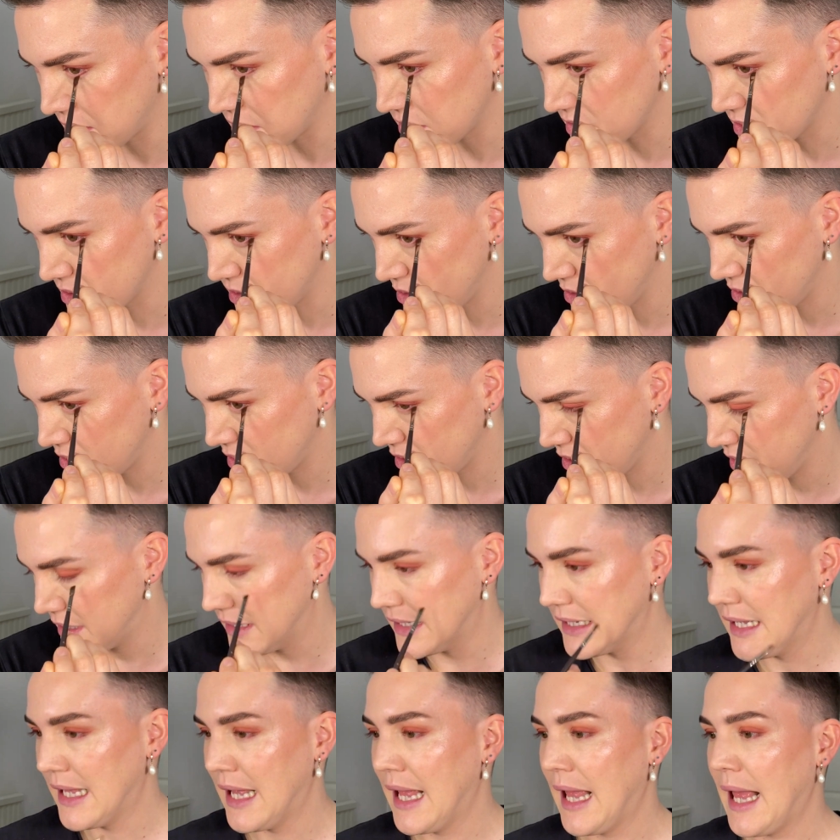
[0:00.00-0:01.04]
just look
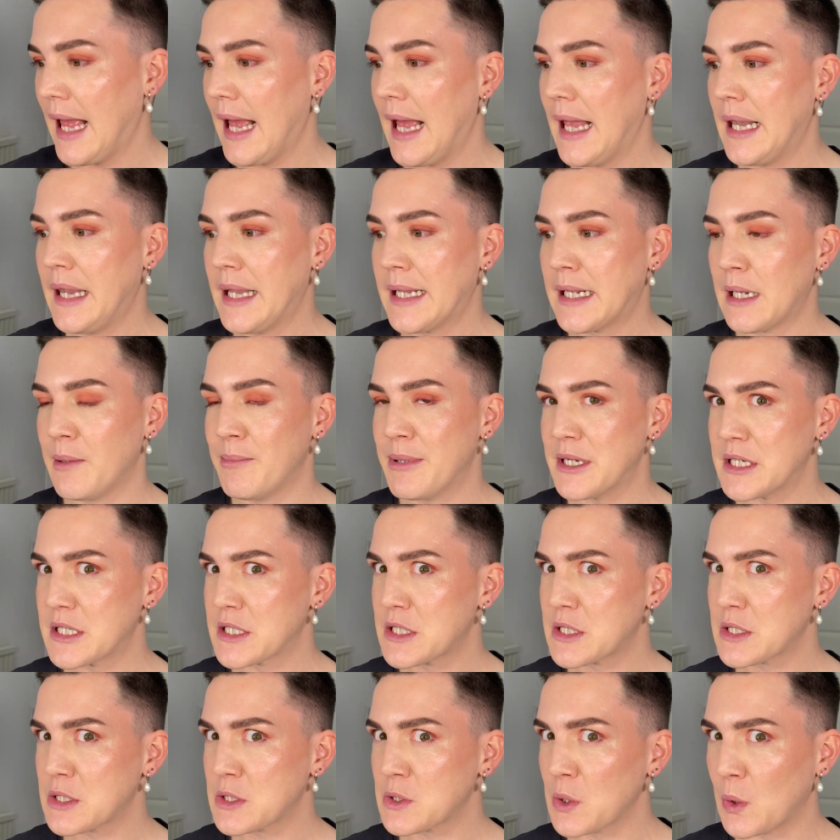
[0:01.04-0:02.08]
a little bit
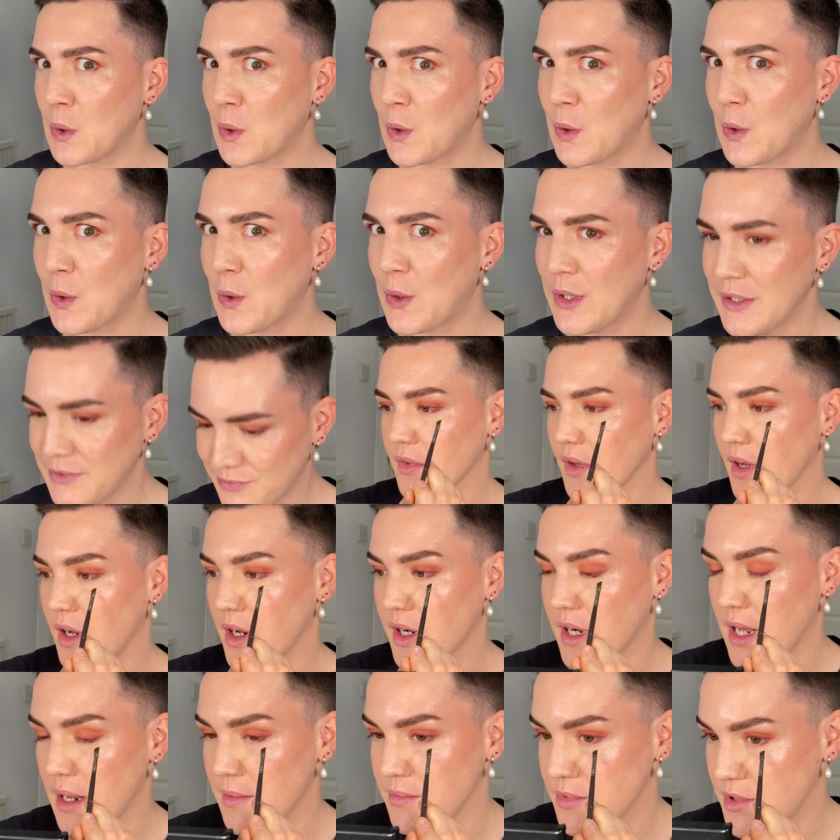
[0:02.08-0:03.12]
sore. And
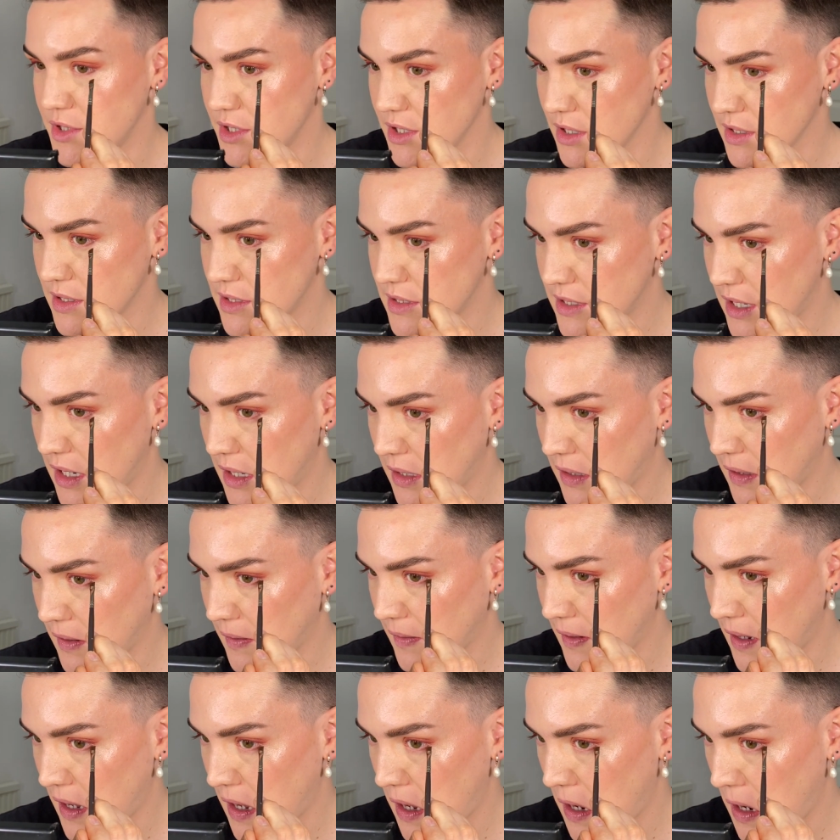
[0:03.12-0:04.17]
I'm just taking
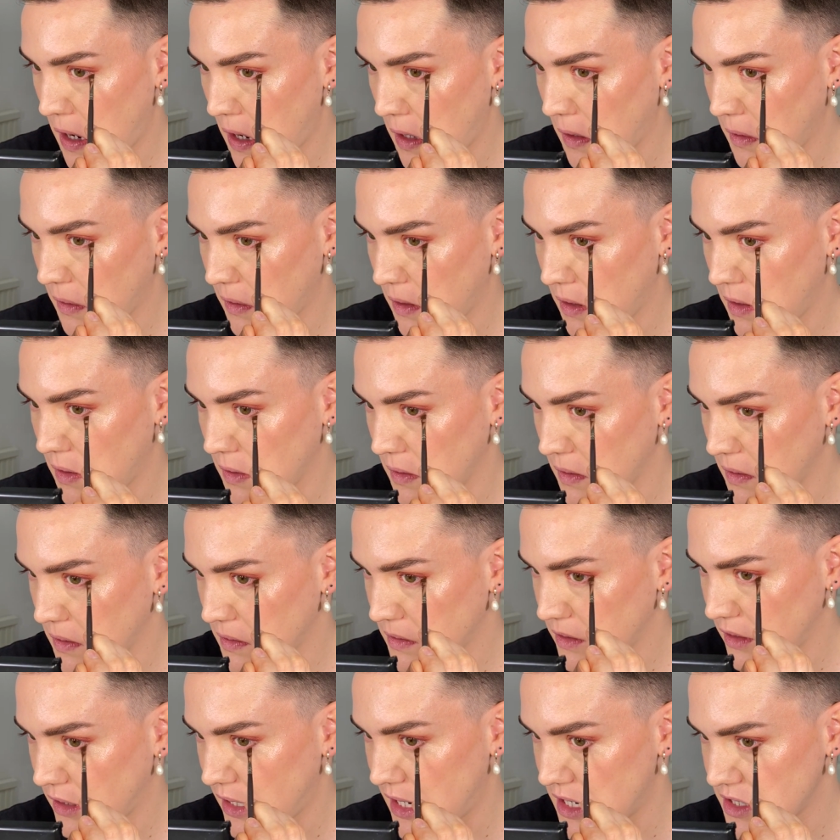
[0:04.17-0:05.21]
that along
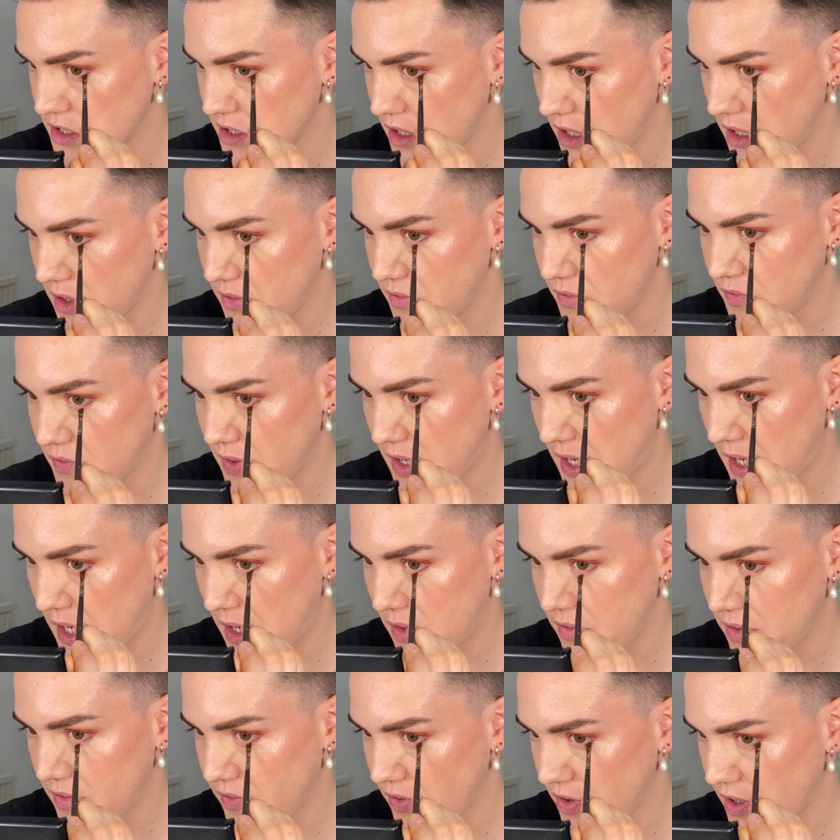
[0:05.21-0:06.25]
the lash line
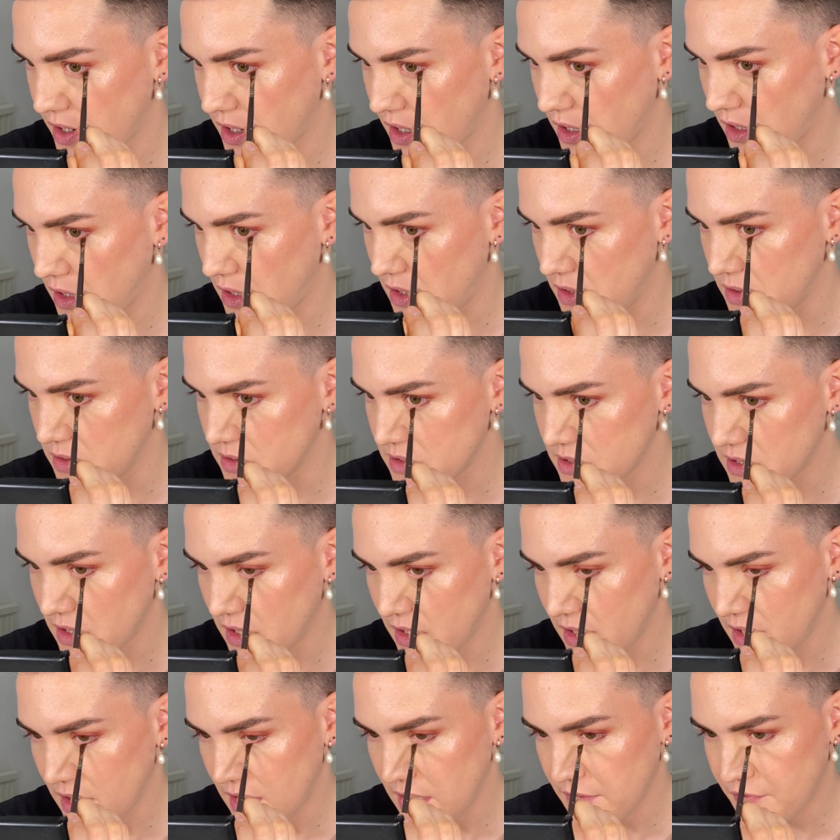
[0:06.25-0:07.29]
very, very close.
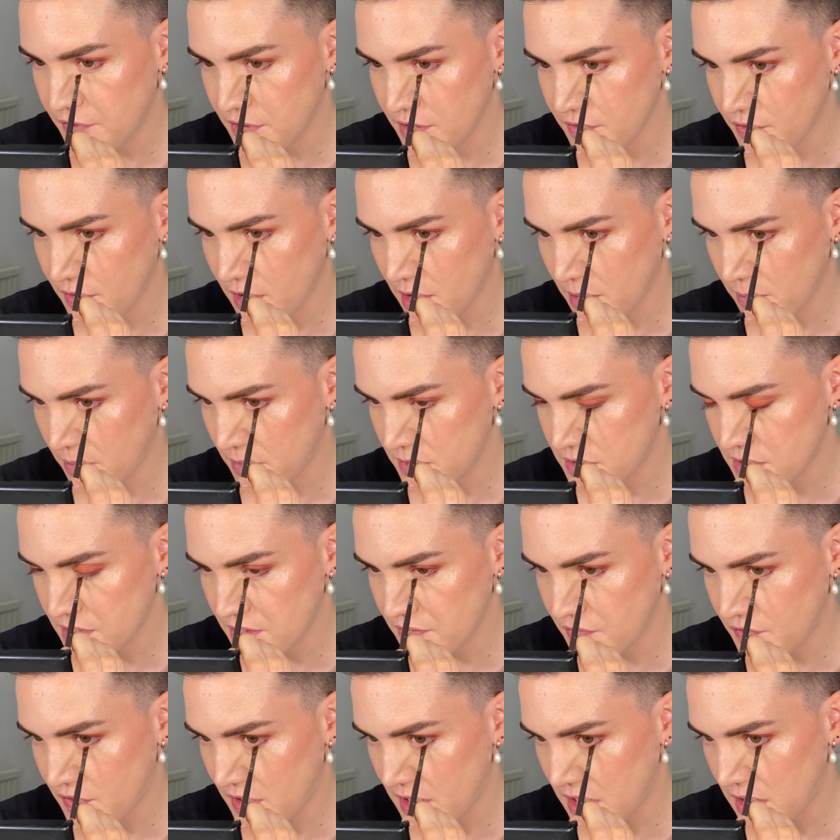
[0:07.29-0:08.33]
If you've got sort
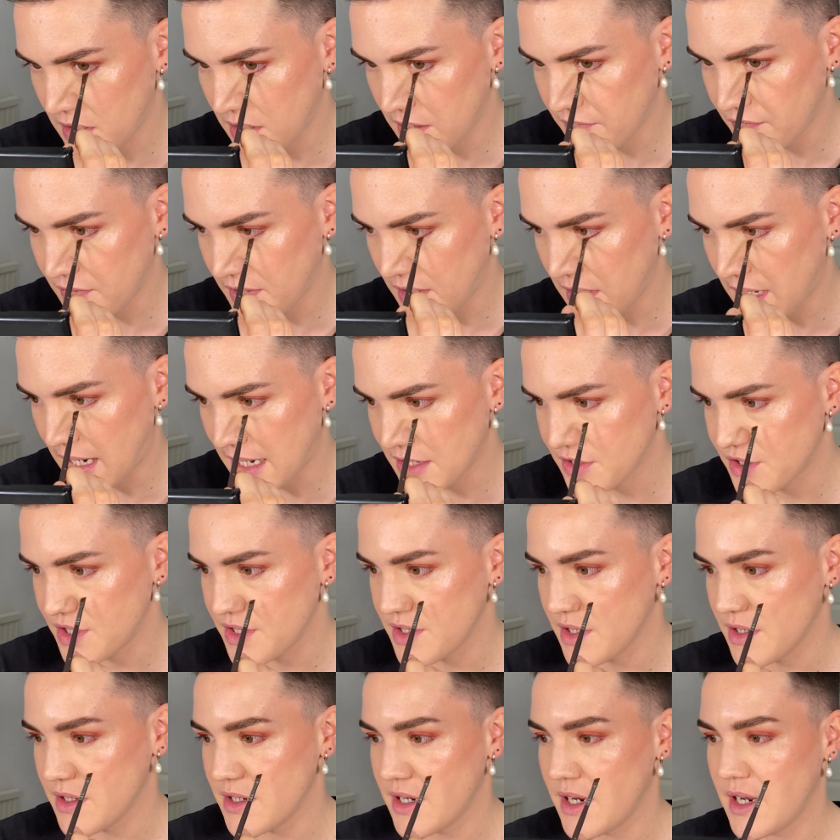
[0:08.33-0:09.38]
of lovely lashes
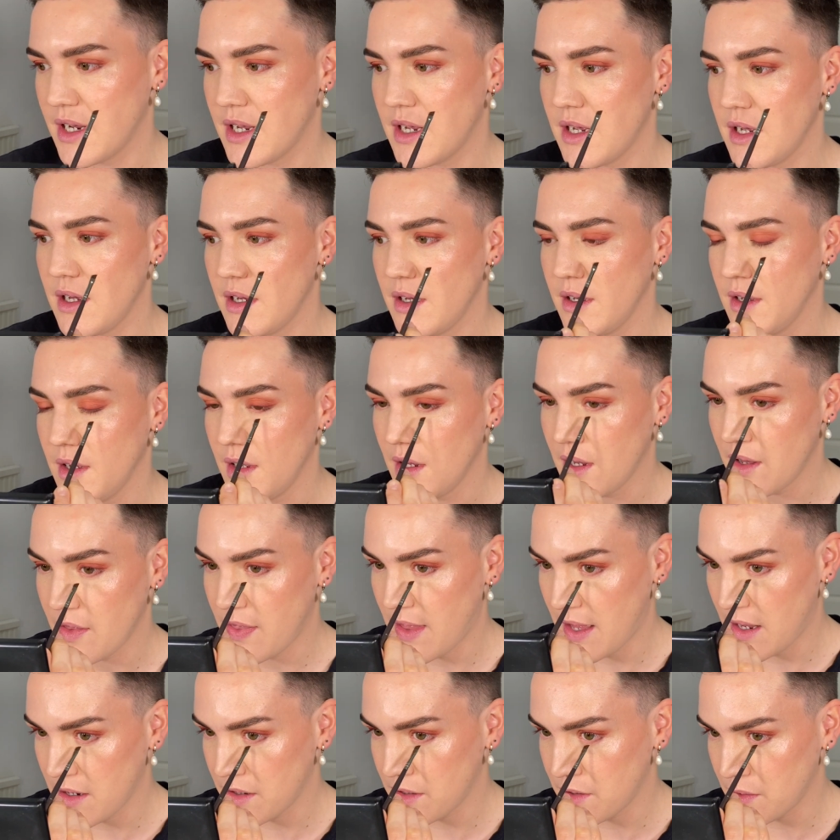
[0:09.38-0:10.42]
under here,
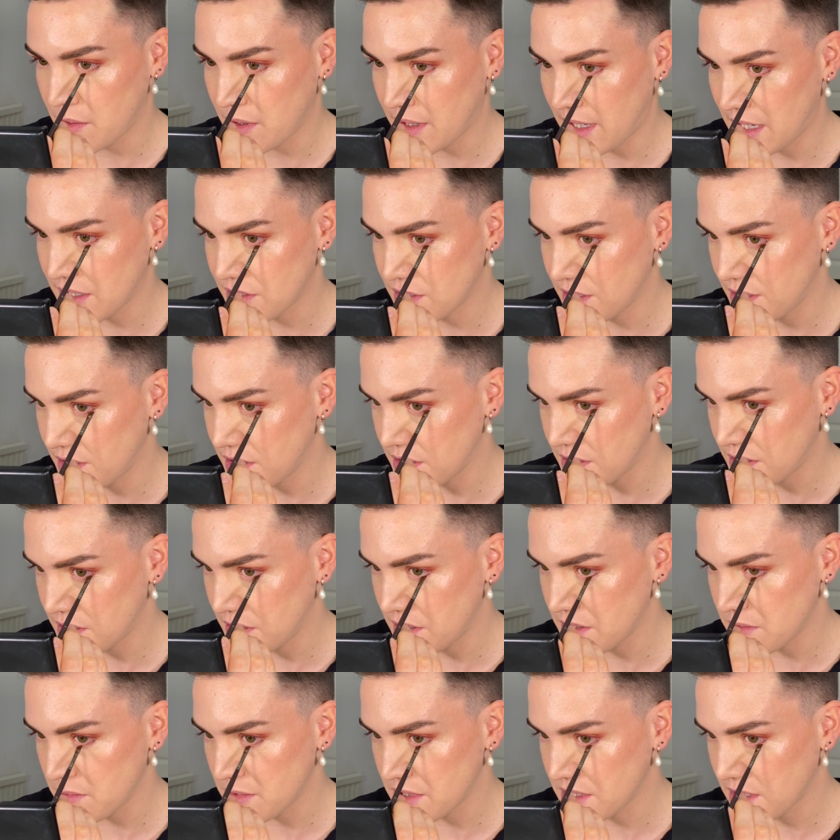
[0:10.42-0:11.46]
that you could actually just
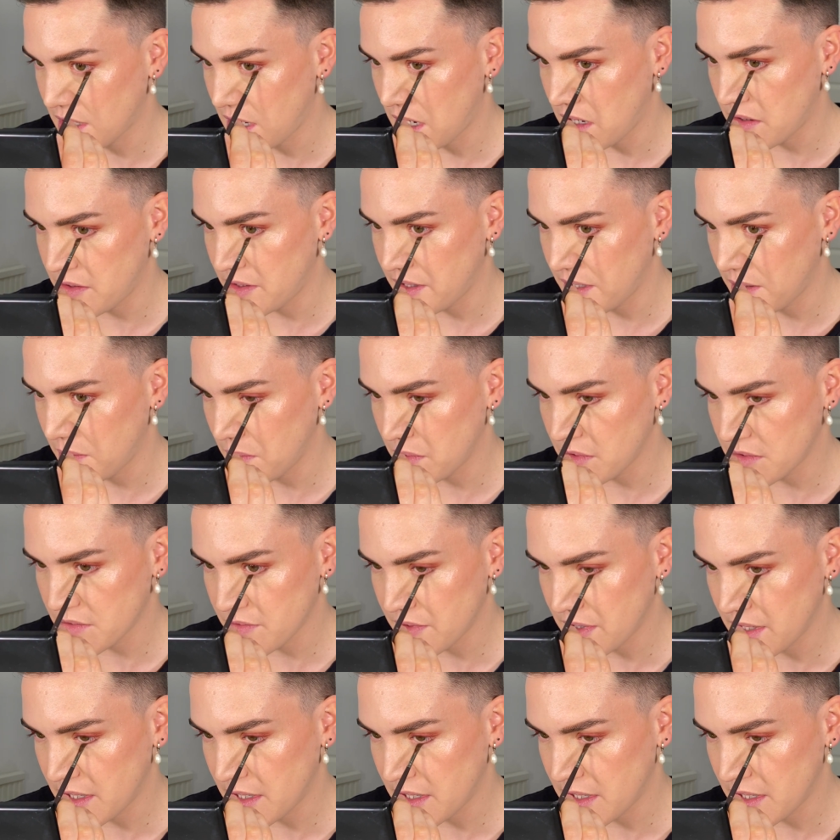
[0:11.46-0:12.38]
use mascara and you wouldn't